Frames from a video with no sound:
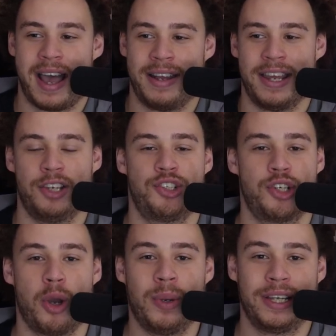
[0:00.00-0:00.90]
and they're
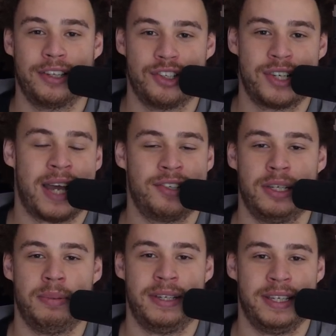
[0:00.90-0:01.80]
showing that
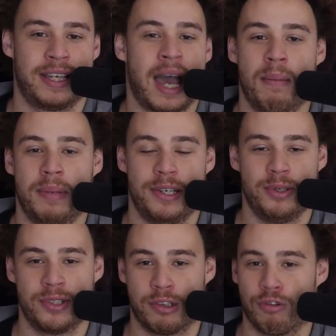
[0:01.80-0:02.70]
ChatGPT can be
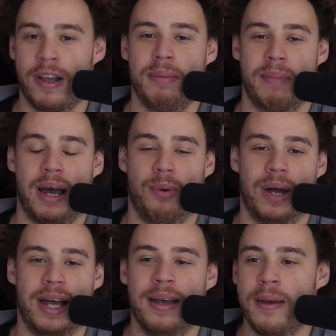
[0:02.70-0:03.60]
used to write
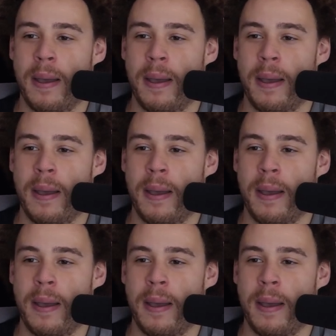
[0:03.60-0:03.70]
malware.